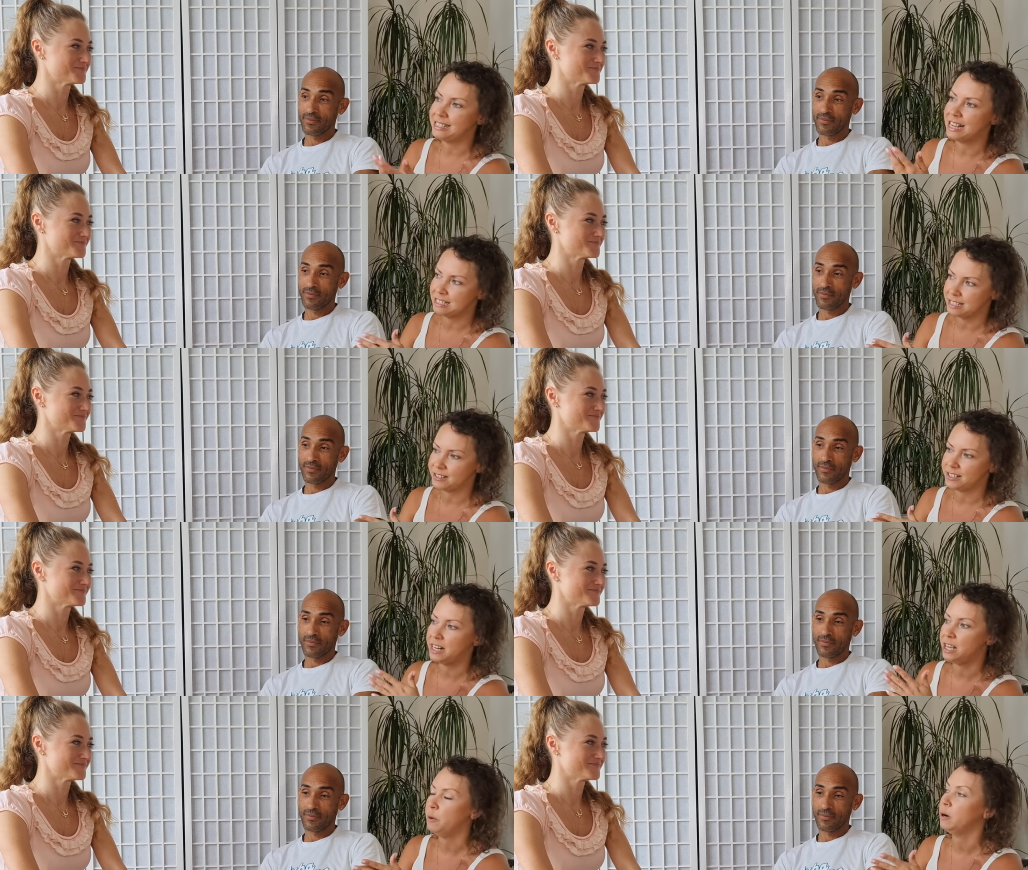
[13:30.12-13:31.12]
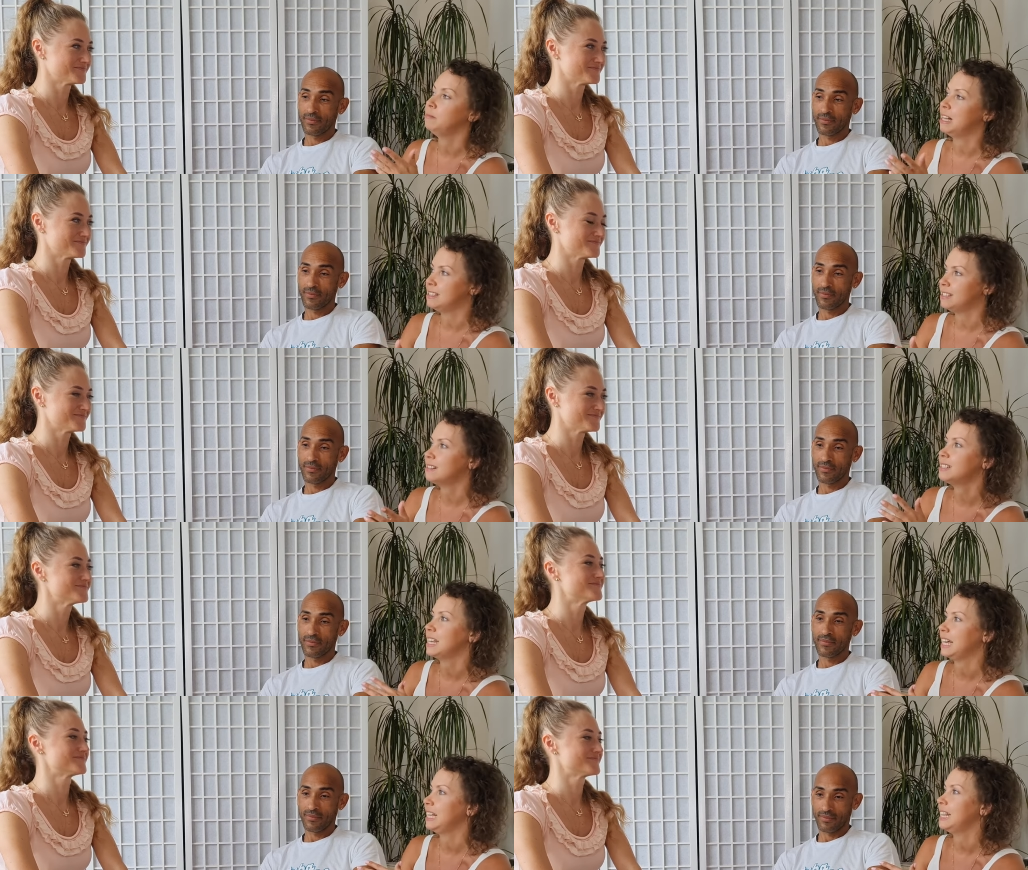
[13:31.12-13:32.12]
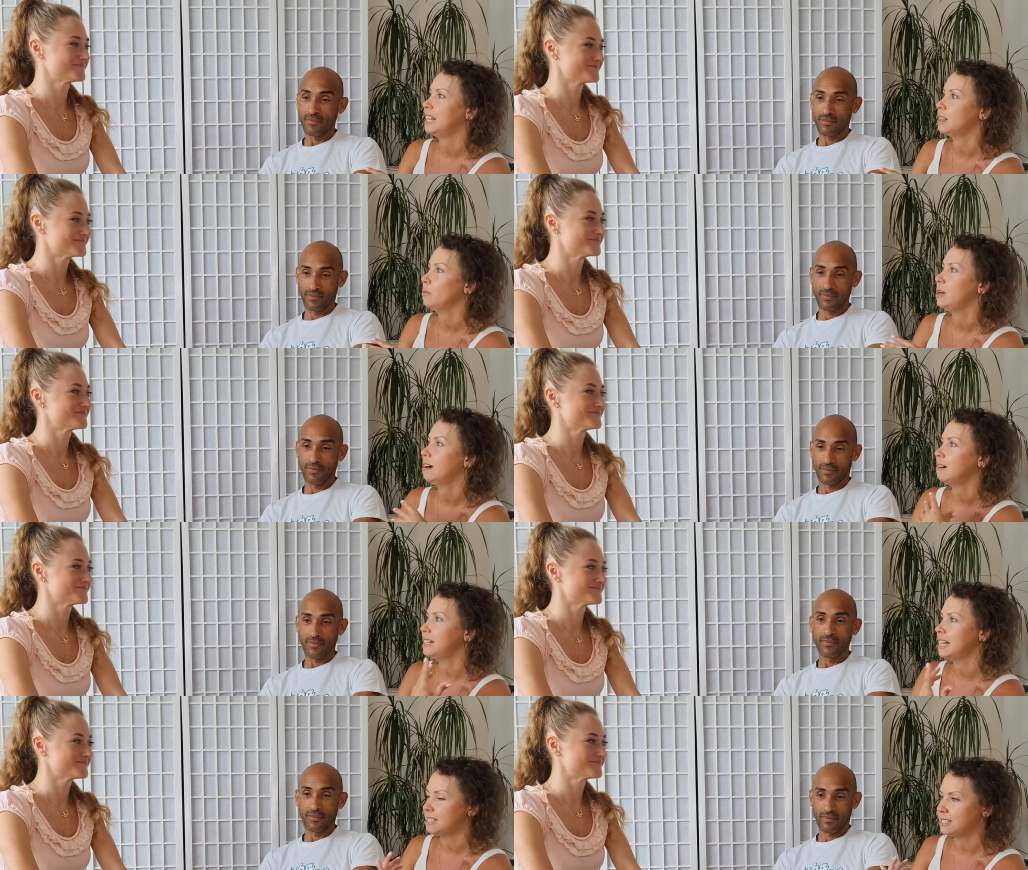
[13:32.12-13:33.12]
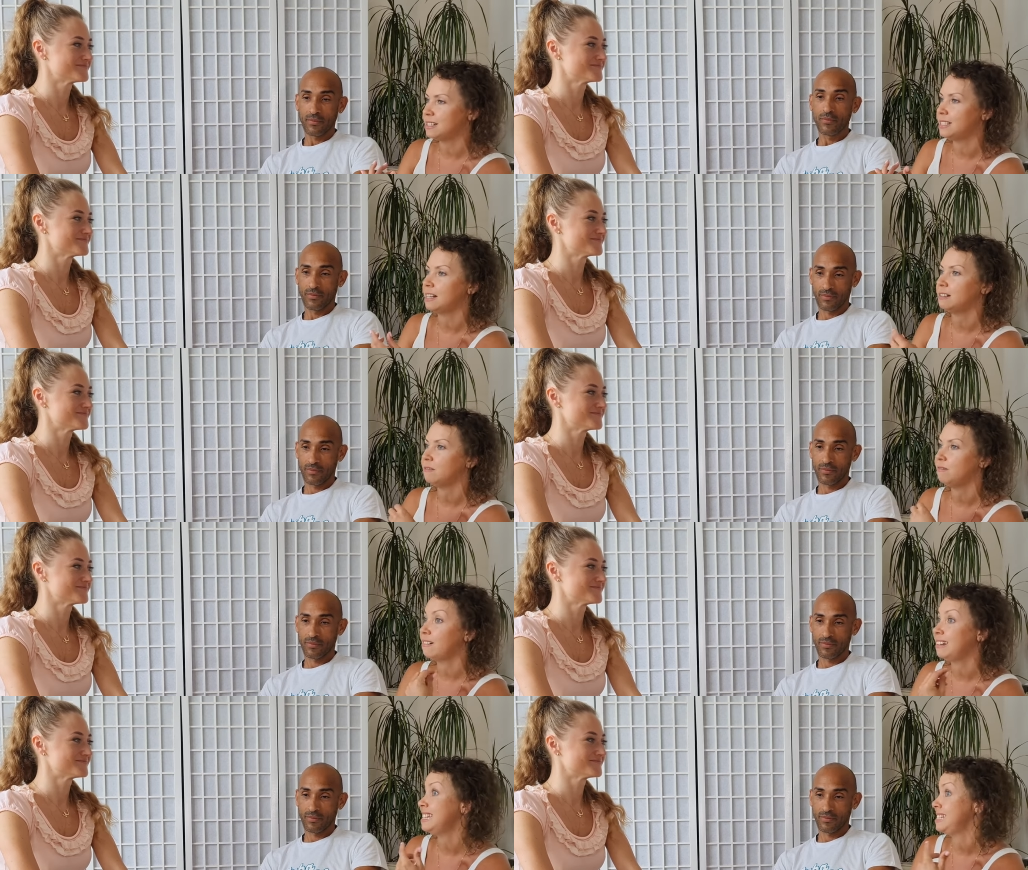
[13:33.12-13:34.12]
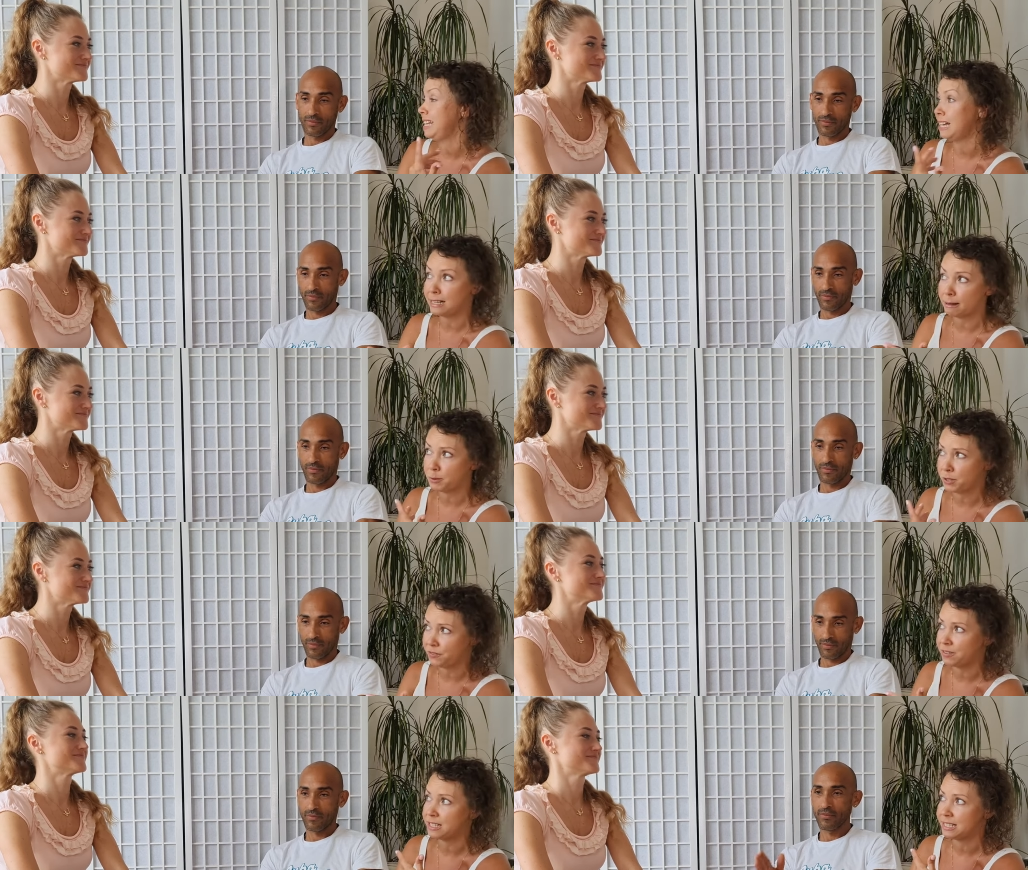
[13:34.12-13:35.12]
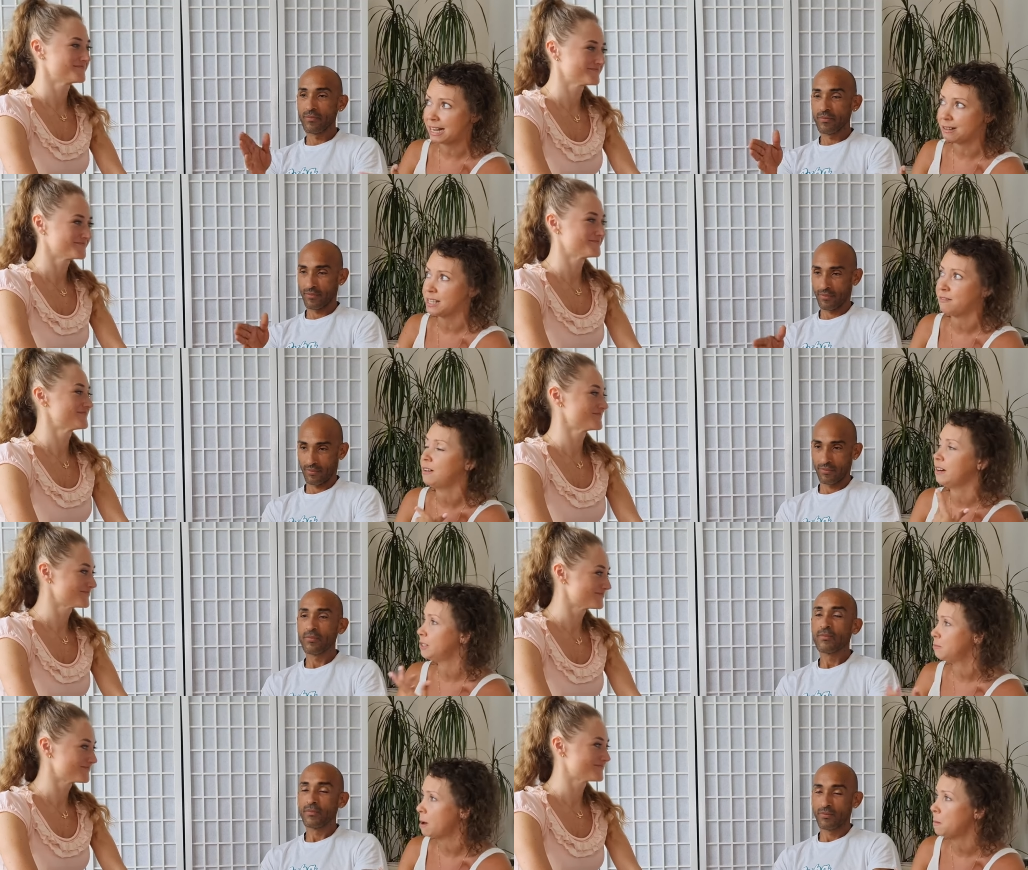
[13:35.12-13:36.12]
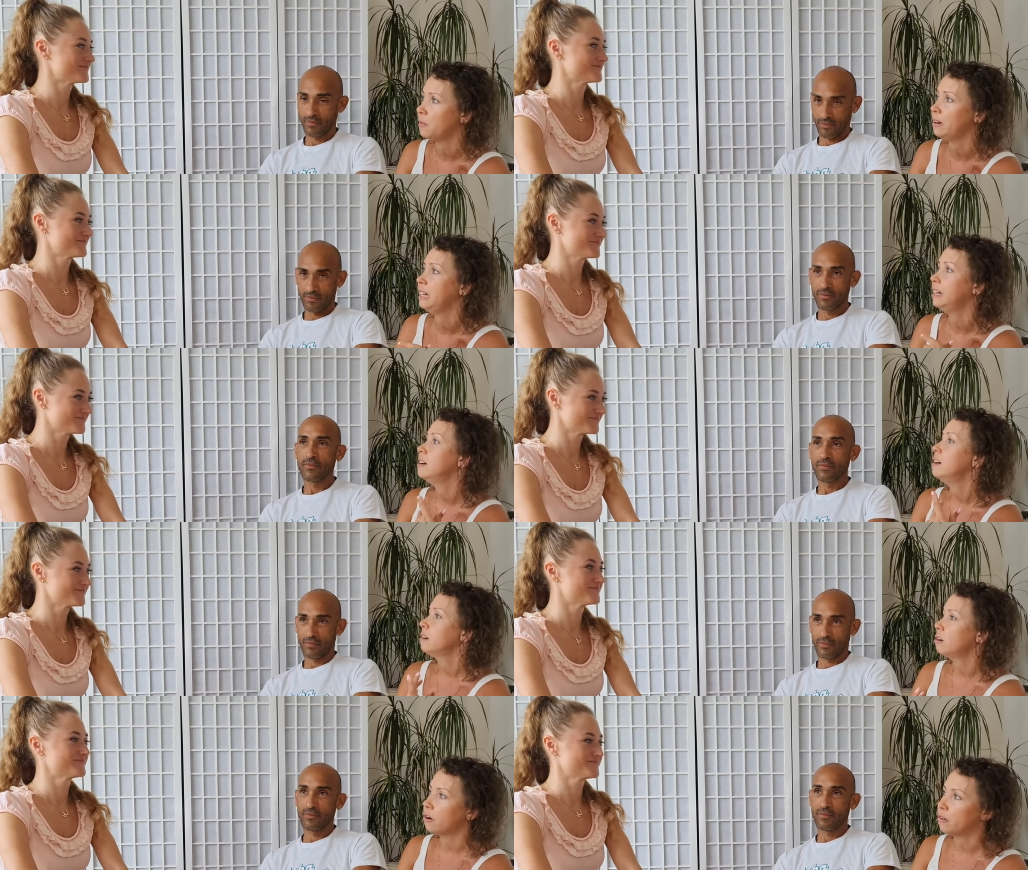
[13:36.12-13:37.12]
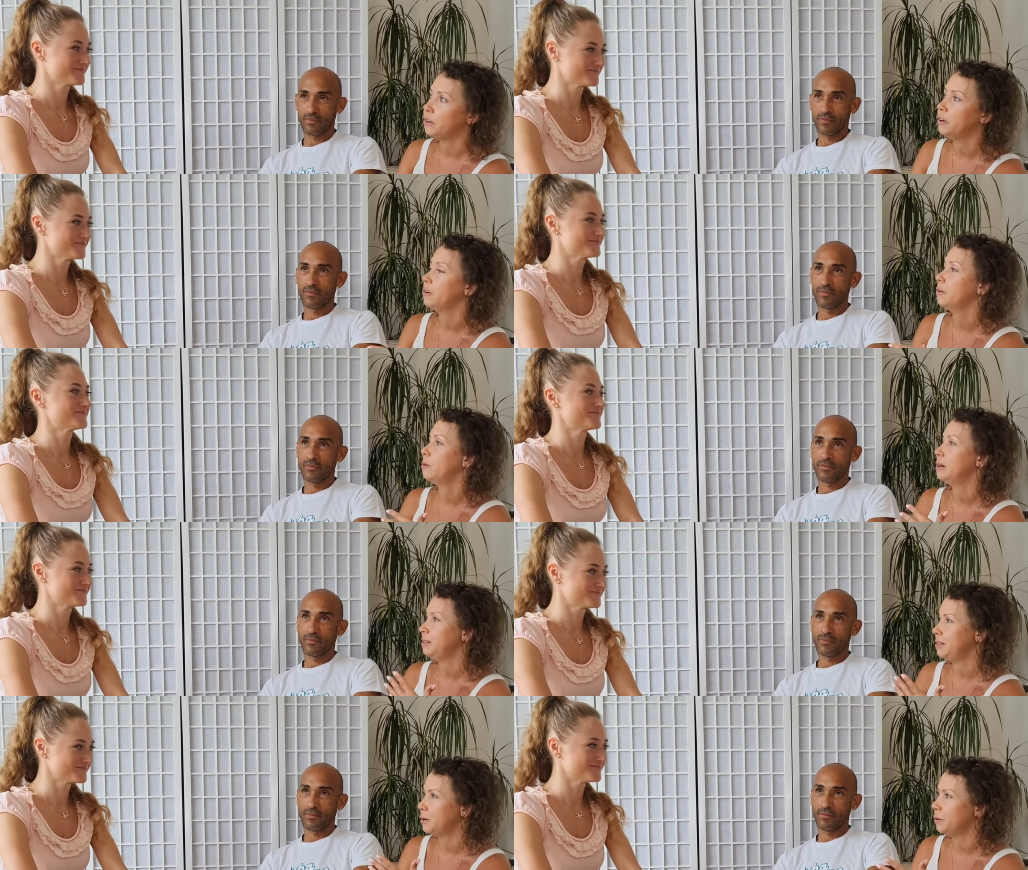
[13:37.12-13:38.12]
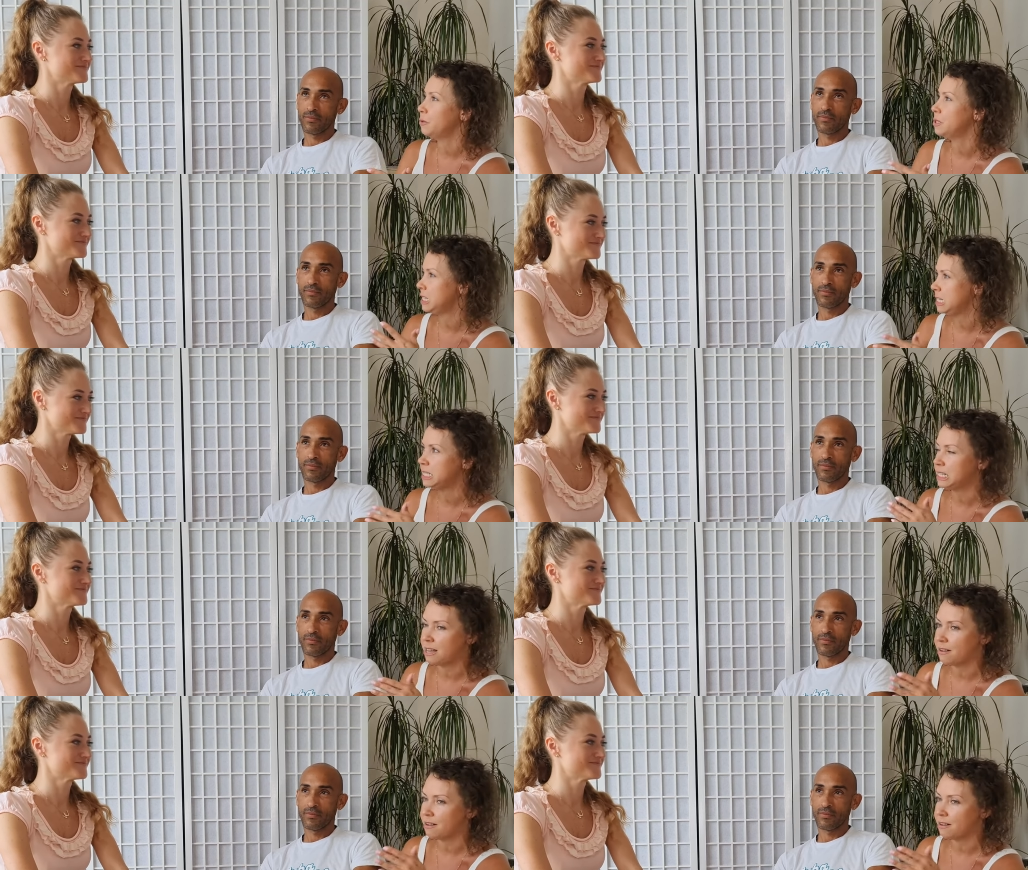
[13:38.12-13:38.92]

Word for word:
Speaker 1: dancers and hip-hop dancers, thinking that we are dancers that very easily adapt to different styles, have very good memory, choreo and, you know, routines, and